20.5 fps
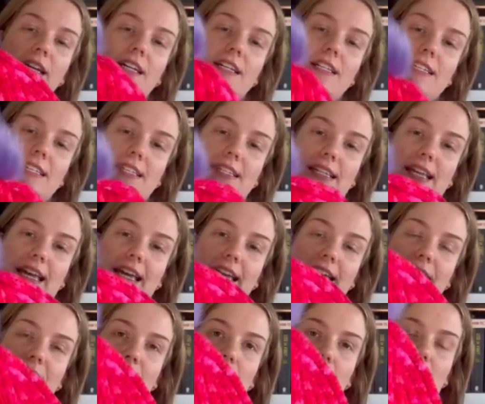has
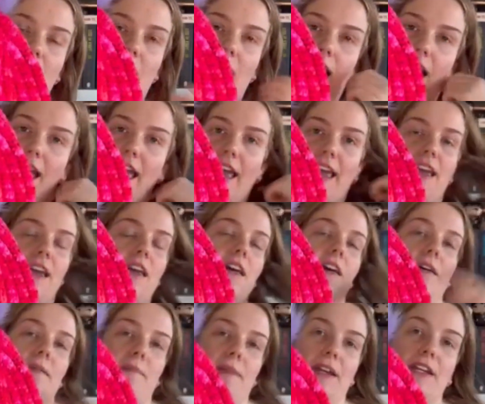seen my
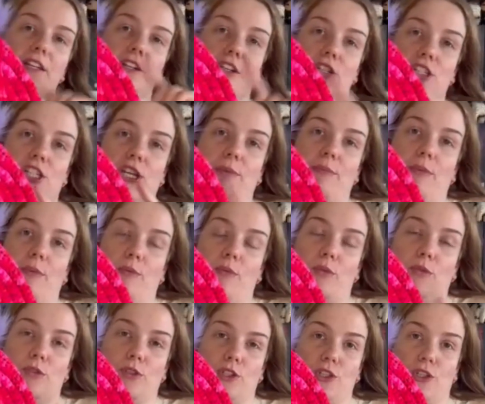Bendigo Sheep and
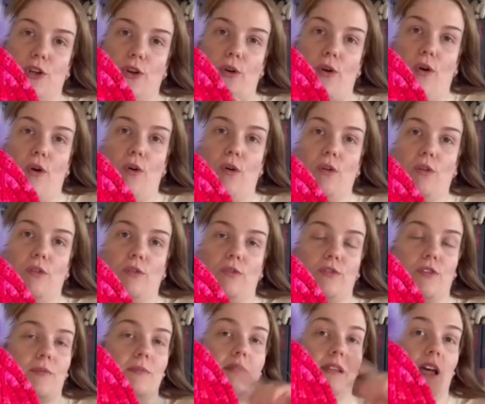Wool show haul
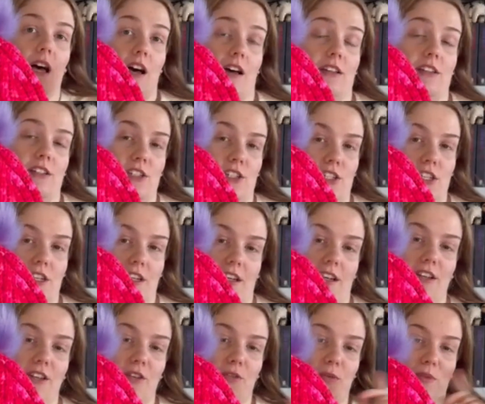from last year,
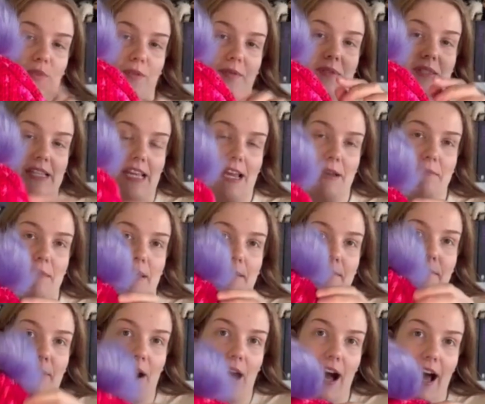you would have seen me
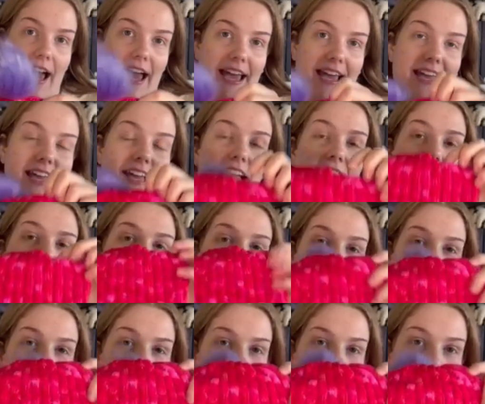buy
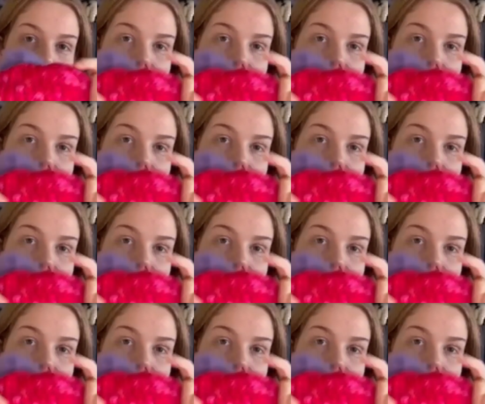this